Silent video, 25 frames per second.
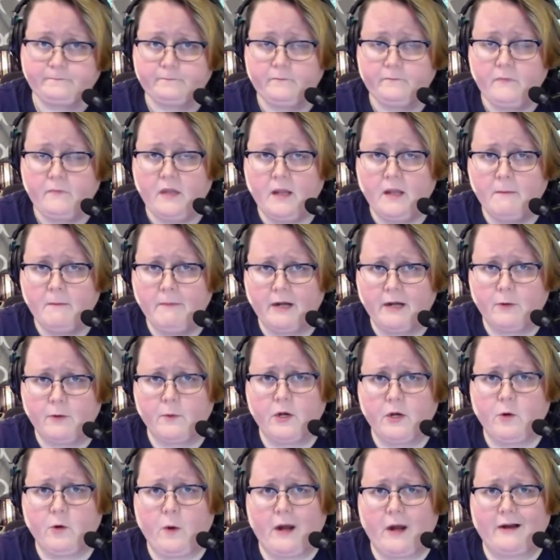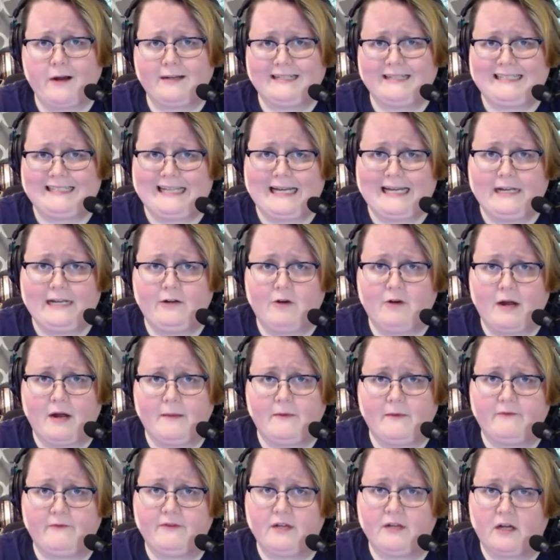but it required a diagram of
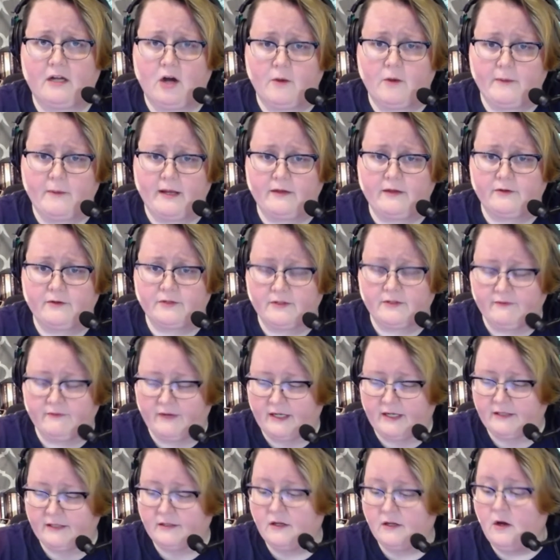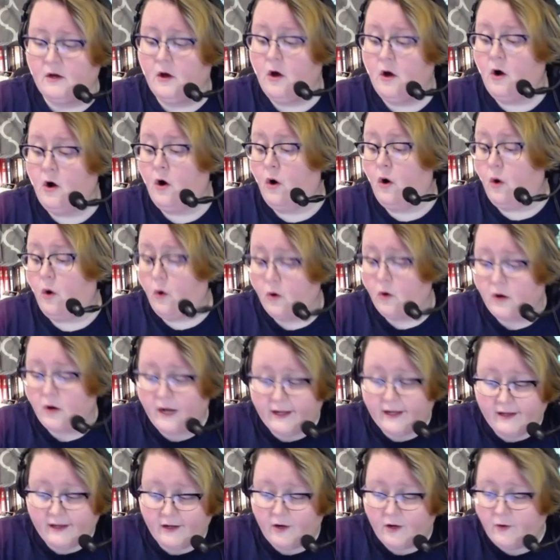the Carpathos Device. Or I can
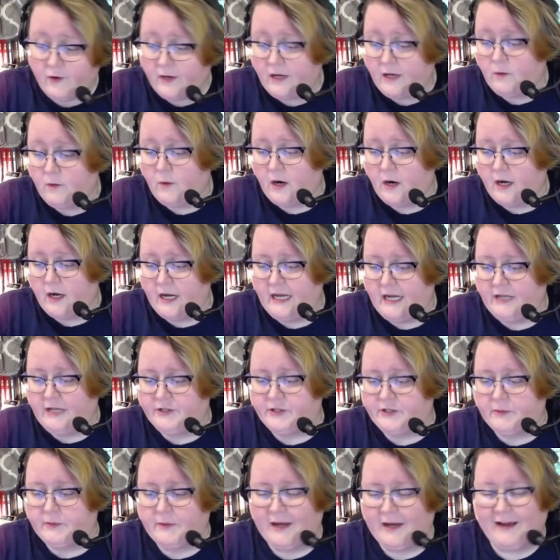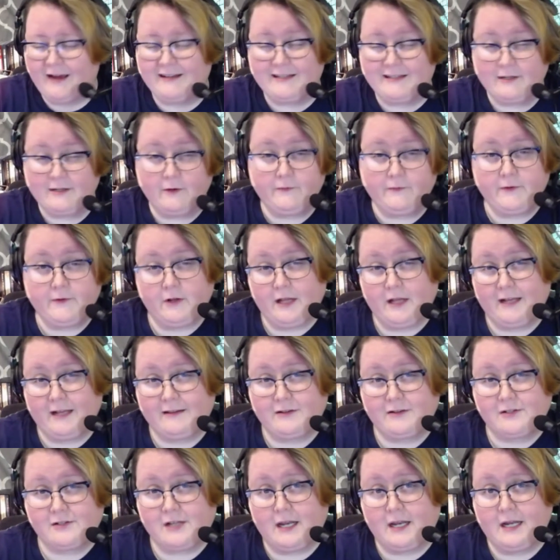go anywhere in Egypt. I still feel like there's
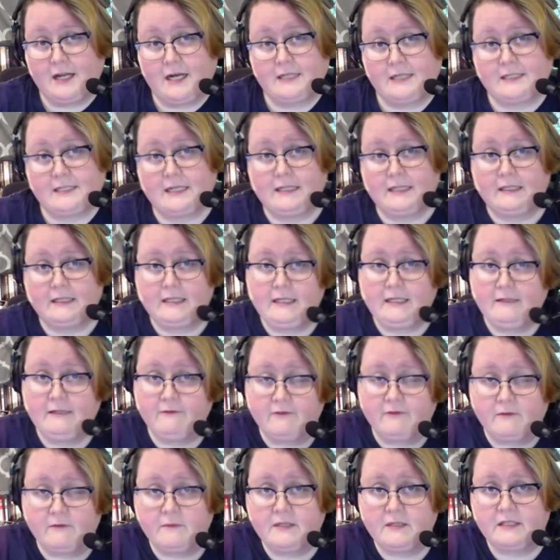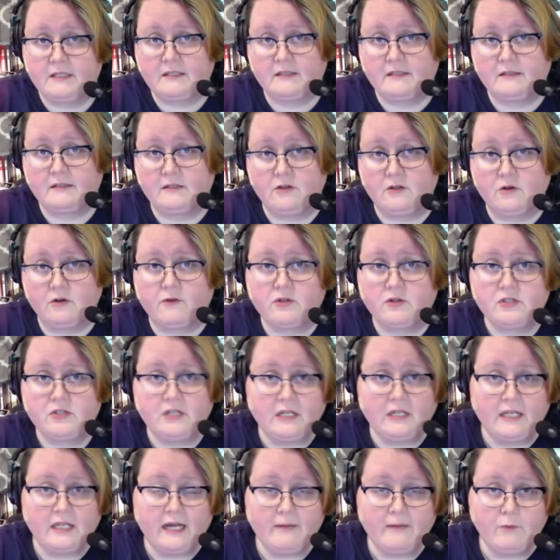a lot to glean from this university
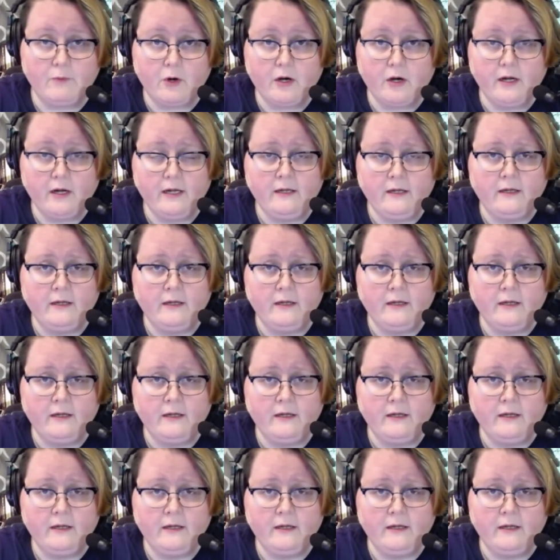library.